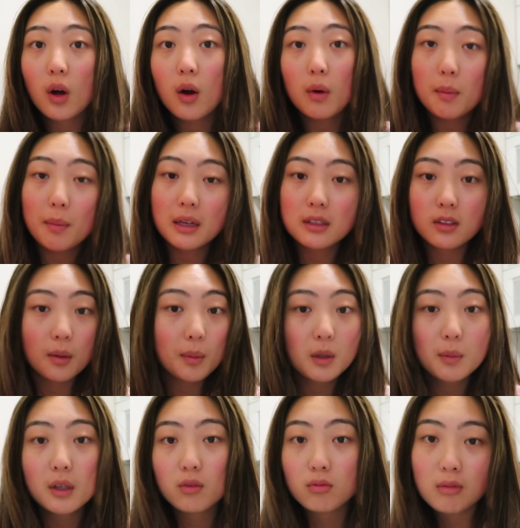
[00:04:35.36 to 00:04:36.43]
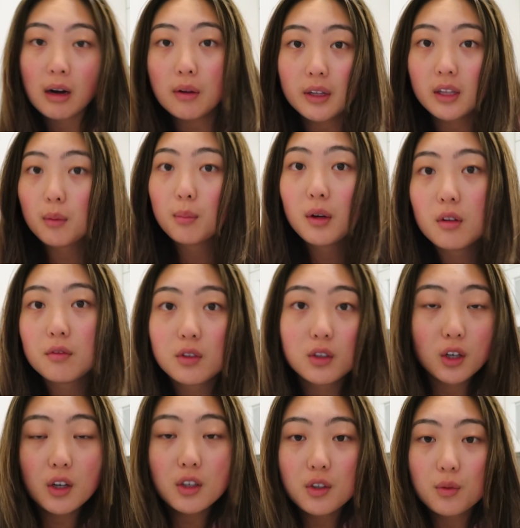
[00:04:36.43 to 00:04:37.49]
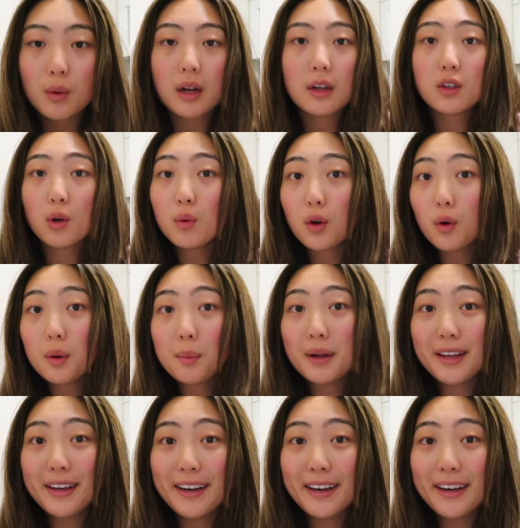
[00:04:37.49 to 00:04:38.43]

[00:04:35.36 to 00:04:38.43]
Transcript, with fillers: not want my stomach to be growling in the middle of church when I don't know anybody